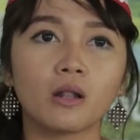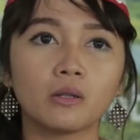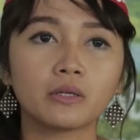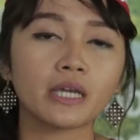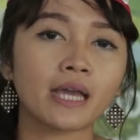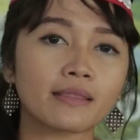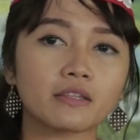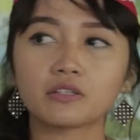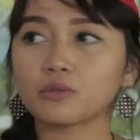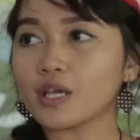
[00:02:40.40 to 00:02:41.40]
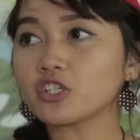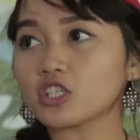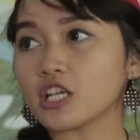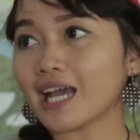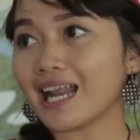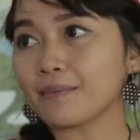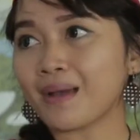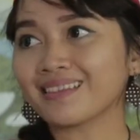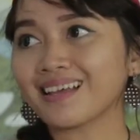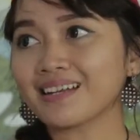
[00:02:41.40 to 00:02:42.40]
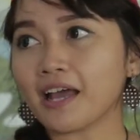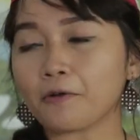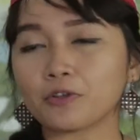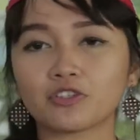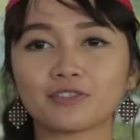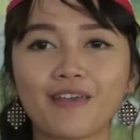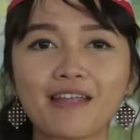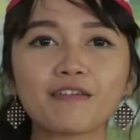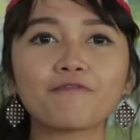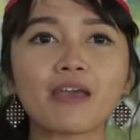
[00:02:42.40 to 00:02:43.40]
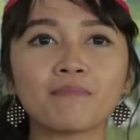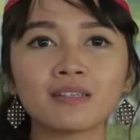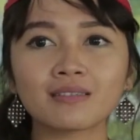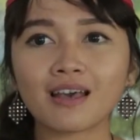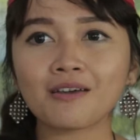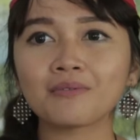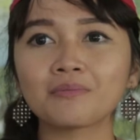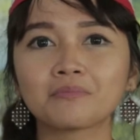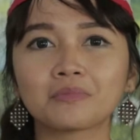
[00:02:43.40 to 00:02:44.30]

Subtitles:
looking at the situation in Kalimantan now, which is very famous now,